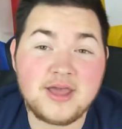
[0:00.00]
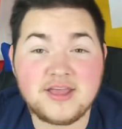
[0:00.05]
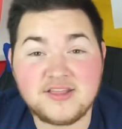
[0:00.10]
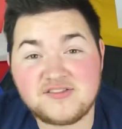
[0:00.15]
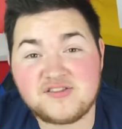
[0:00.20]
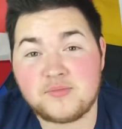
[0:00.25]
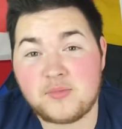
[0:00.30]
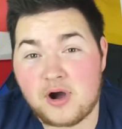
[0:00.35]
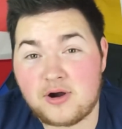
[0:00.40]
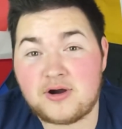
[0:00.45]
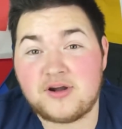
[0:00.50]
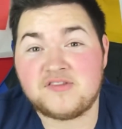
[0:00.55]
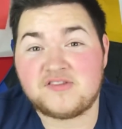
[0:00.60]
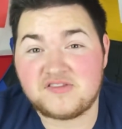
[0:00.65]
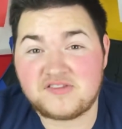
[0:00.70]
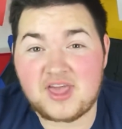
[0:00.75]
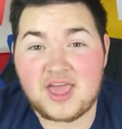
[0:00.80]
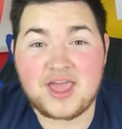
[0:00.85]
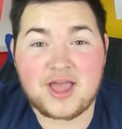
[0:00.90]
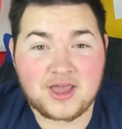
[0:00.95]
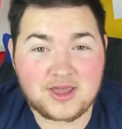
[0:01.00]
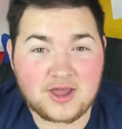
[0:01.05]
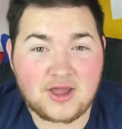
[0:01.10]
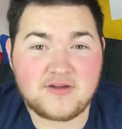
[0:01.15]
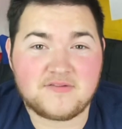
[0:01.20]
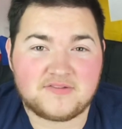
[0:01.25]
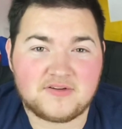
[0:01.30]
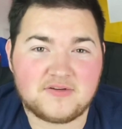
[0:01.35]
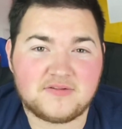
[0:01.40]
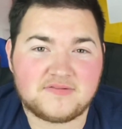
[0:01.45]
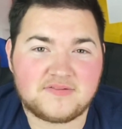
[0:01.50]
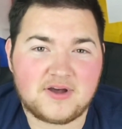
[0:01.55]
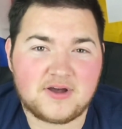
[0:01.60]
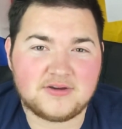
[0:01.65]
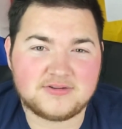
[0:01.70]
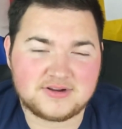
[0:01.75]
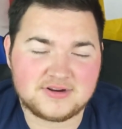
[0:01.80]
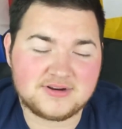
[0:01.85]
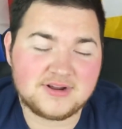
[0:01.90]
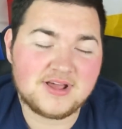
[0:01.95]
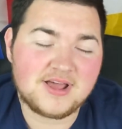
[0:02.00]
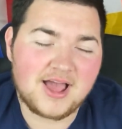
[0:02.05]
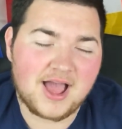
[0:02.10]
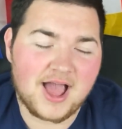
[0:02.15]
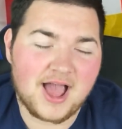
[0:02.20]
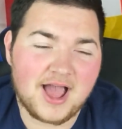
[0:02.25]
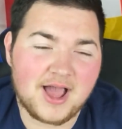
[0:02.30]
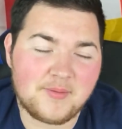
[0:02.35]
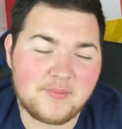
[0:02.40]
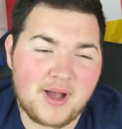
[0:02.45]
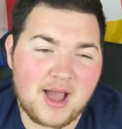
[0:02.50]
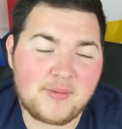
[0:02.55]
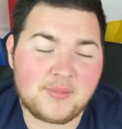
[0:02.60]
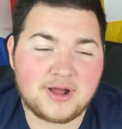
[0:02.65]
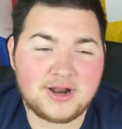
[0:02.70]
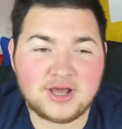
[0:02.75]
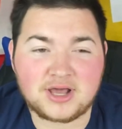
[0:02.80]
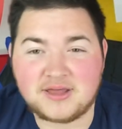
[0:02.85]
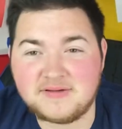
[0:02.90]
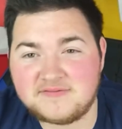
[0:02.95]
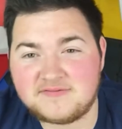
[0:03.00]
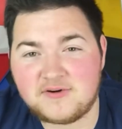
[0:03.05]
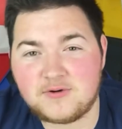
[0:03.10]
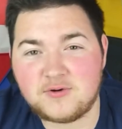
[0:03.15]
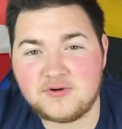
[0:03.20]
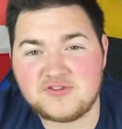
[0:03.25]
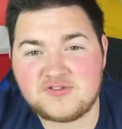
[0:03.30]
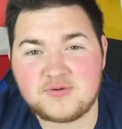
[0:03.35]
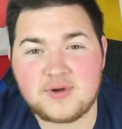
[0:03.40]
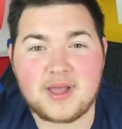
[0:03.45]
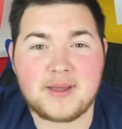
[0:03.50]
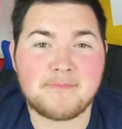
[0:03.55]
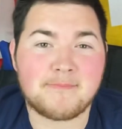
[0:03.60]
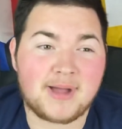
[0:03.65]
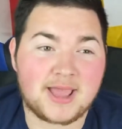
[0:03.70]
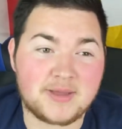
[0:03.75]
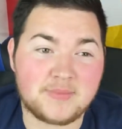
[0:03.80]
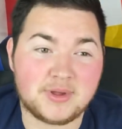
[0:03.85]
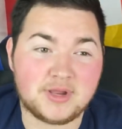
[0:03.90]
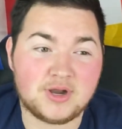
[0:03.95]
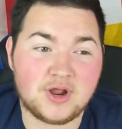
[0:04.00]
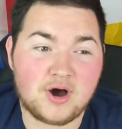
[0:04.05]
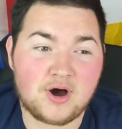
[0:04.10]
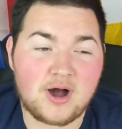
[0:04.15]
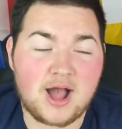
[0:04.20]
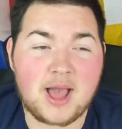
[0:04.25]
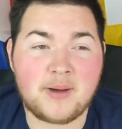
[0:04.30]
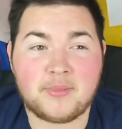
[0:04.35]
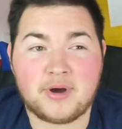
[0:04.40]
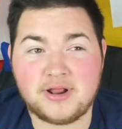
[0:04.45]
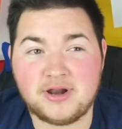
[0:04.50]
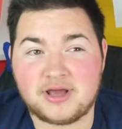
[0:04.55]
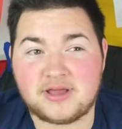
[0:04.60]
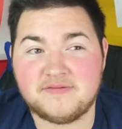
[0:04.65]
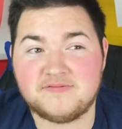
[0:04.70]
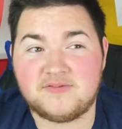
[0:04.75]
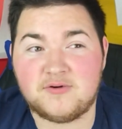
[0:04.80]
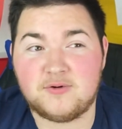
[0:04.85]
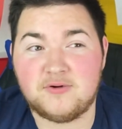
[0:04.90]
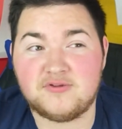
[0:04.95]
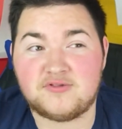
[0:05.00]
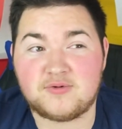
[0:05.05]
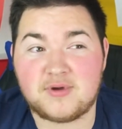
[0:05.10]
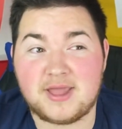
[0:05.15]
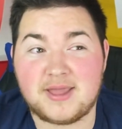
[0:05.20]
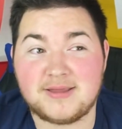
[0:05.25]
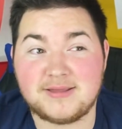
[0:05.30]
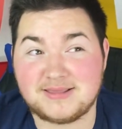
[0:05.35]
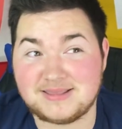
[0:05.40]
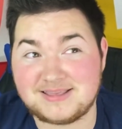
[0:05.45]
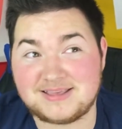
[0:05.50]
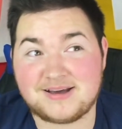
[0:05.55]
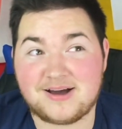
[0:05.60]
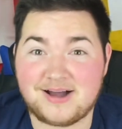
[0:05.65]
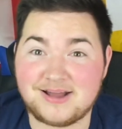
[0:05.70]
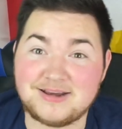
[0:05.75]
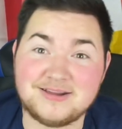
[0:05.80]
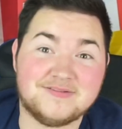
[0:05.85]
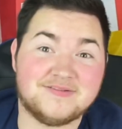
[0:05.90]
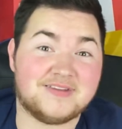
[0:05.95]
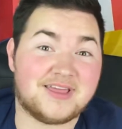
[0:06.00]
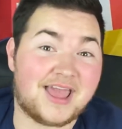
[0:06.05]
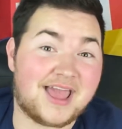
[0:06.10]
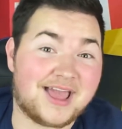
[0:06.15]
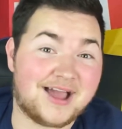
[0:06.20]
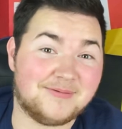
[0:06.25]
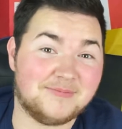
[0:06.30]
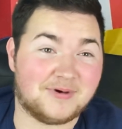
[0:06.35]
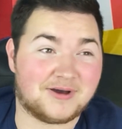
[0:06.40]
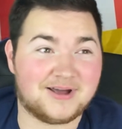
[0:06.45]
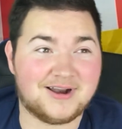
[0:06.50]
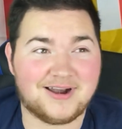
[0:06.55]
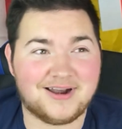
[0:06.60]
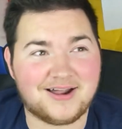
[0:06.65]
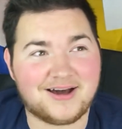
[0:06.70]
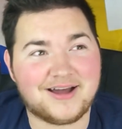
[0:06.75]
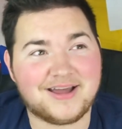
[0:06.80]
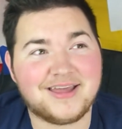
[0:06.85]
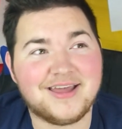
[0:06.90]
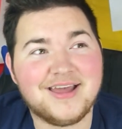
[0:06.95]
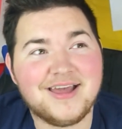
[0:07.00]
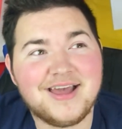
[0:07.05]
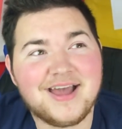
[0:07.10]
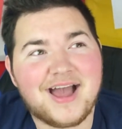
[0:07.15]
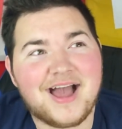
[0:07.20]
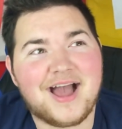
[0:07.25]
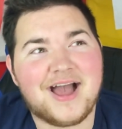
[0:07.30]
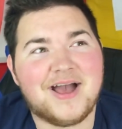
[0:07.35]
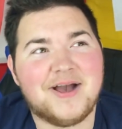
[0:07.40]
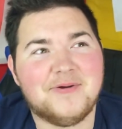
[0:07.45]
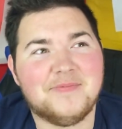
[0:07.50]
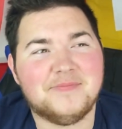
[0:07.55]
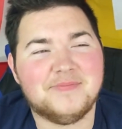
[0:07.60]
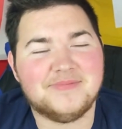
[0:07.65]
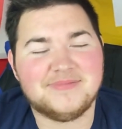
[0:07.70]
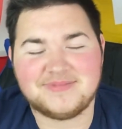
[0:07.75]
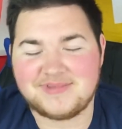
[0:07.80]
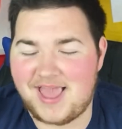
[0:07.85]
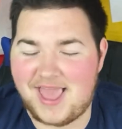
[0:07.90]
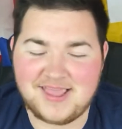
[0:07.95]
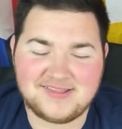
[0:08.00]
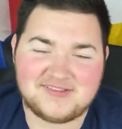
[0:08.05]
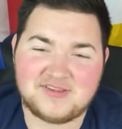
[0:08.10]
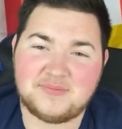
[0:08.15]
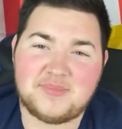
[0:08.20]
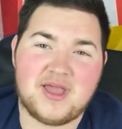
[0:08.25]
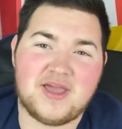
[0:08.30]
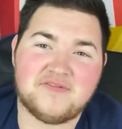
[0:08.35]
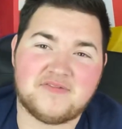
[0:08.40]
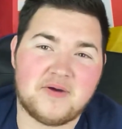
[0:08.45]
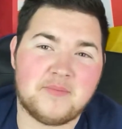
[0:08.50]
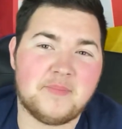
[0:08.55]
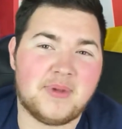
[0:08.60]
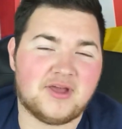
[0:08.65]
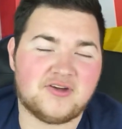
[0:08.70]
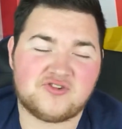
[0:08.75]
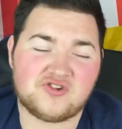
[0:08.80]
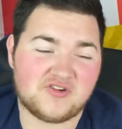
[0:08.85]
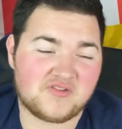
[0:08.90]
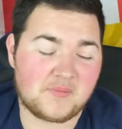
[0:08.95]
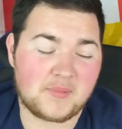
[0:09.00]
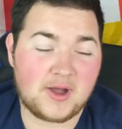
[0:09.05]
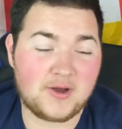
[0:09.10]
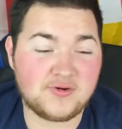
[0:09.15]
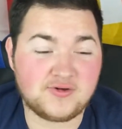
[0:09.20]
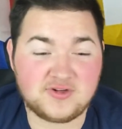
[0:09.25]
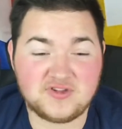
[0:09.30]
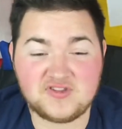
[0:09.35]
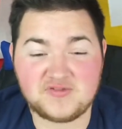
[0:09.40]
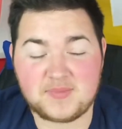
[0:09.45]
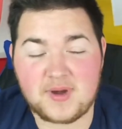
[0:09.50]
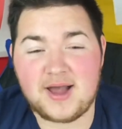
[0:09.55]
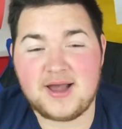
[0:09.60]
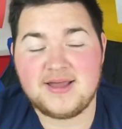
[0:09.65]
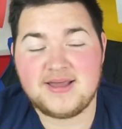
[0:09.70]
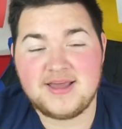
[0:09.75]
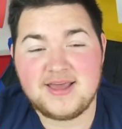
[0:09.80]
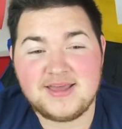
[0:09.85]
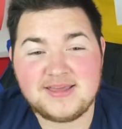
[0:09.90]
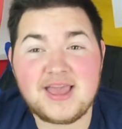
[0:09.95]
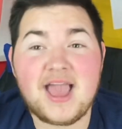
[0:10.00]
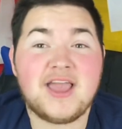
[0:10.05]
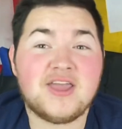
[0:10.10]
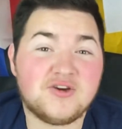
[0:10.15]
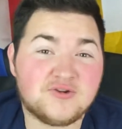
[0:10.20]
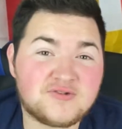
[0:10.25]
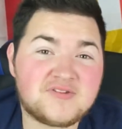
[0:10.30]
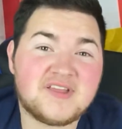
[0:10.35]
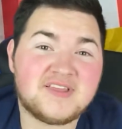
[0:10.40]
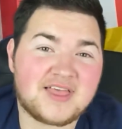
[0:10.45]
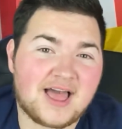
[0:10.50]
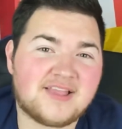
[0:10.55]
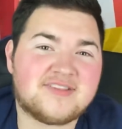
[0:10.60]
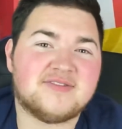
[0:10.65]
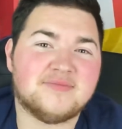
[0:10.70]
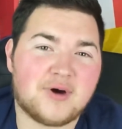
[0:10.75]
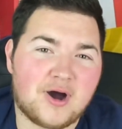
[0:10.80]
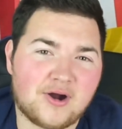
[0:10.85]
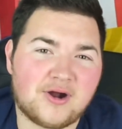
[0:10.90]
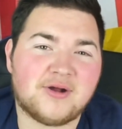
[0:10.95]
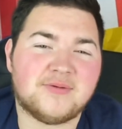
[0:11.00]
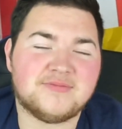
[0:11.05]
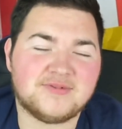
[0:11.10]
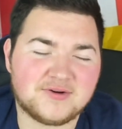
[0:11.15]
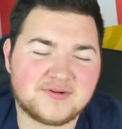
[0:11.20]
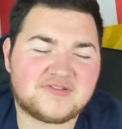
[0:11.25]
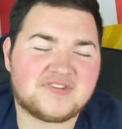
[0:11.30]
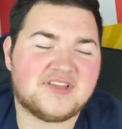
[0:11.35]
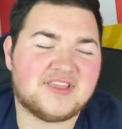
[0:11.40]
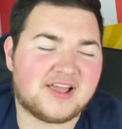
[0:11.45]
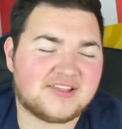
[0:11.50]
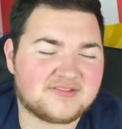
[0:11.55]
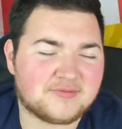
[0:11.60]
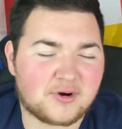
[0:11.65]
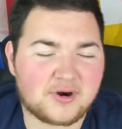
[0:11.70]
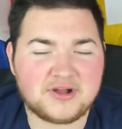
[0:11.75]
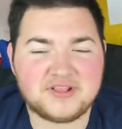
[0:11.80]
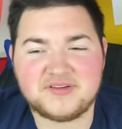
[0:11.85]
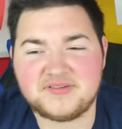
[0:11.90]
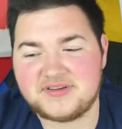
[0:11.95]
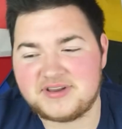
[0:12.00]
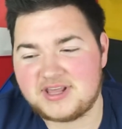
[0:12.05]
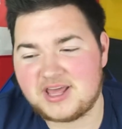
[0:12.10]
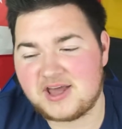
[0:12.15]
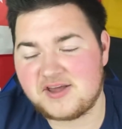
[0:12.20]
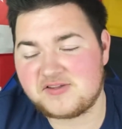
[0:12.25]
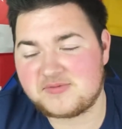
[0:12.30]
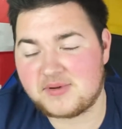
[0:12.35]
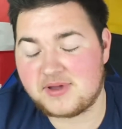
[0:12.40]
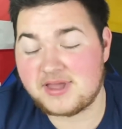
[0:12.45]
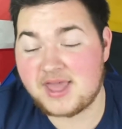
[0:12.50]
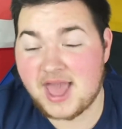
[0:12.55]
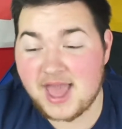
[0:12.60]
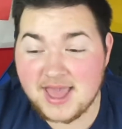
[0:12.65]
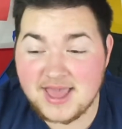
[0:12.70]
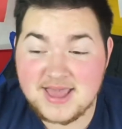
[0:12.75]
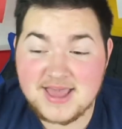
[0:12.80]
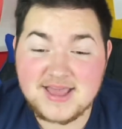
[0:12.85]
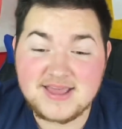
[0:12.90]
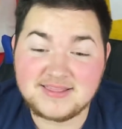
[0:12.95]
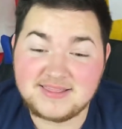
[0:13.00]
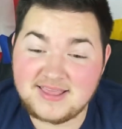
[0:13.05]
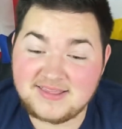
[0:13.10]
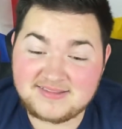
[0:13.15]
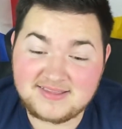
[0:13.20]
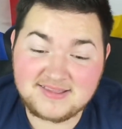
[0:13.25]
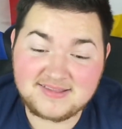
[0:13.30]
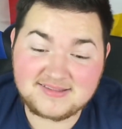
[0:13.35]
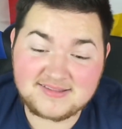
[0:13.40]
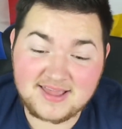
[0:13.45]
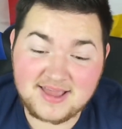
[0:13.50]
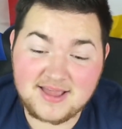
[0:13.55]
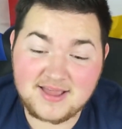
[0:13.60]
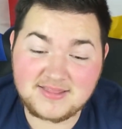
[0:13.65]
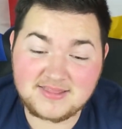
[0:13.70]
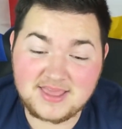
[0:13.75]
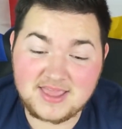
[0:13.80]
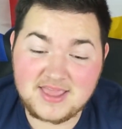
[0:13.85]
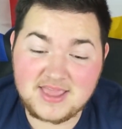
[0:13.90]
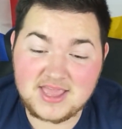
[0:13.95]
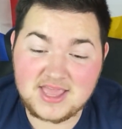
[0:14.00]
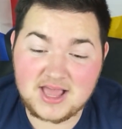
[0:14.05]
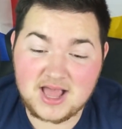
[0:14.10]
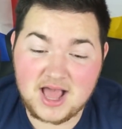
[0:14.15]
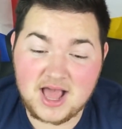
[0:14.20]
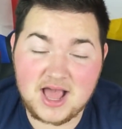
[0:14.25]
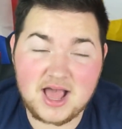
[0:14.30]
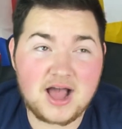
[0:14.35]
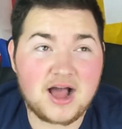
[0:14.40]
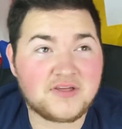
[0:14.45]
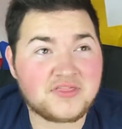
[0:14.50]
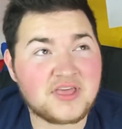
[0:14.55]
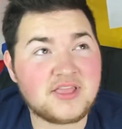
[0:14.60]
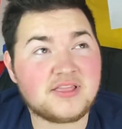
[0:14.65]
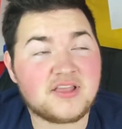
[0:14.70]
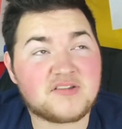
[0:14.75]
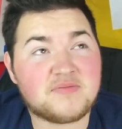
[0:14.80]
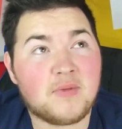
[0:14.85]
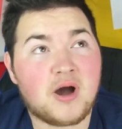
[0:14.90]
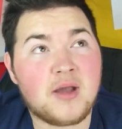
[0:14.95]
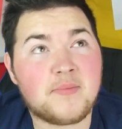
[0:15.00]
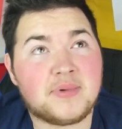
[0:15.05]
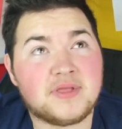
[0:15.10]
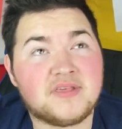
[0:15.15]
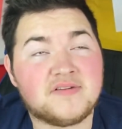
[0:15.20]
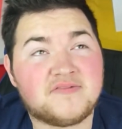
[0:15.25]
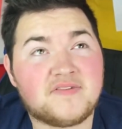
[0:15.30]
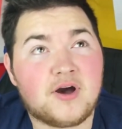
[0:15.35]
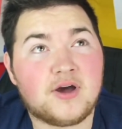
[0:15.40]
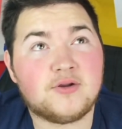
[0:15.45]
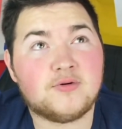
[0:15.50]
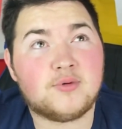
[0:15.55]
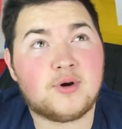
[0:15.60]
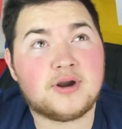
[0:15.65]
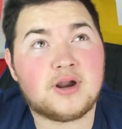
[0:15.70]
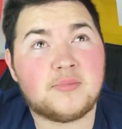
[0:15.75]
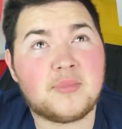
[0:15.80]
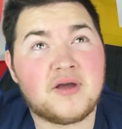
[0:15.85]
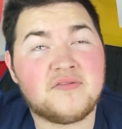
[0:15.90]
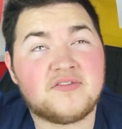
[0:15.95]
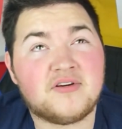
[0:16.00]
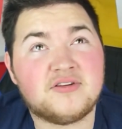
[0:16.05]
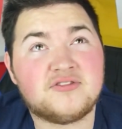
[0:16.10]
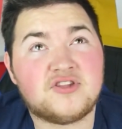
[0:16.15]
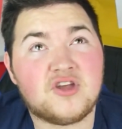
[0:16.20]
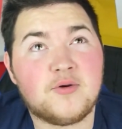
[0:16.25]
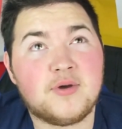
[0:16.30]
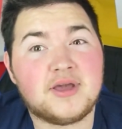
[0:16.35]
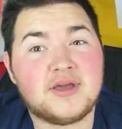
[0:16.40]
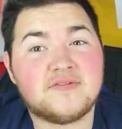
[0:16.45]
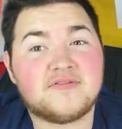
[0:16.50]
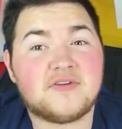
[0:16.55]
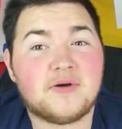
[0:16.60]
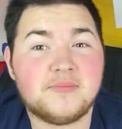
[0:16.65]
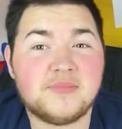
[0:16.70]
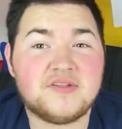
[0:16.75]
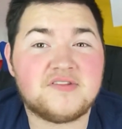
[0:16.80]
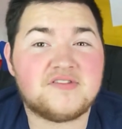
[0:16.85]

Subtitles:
Tomorrow's the day I go Phil Foden. Am I looking forward to it? Maybe not. Am I looking forward to it? Kind of, yeah, I'm not going to lie. It's a bit of a mixture of emotions, but yeah, you'll see that tomorrow. You'll see that tomorrow in the videos. But yeah, this is I think this might be the final one I'm ever doing from this